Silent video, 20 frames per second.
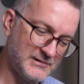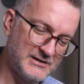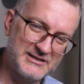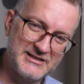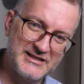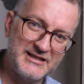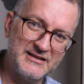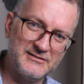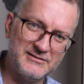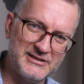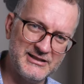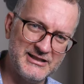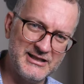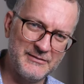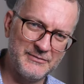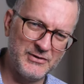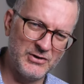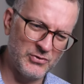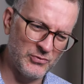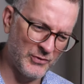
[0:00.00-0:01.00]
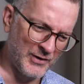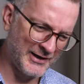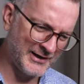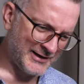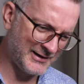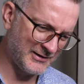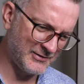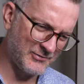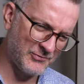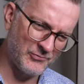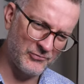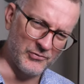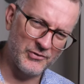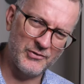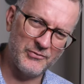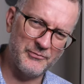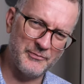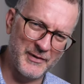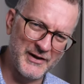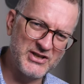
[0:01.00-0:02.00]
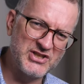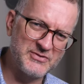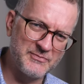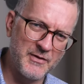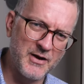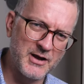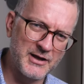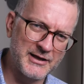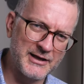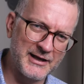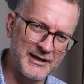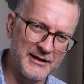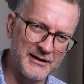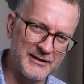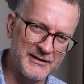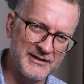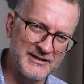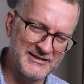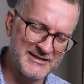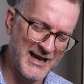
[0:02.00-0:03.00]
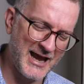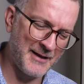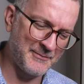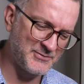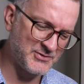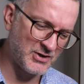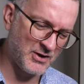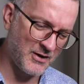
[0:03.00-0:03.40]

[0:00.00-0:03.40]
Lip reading: TLDW running benchmarking these apps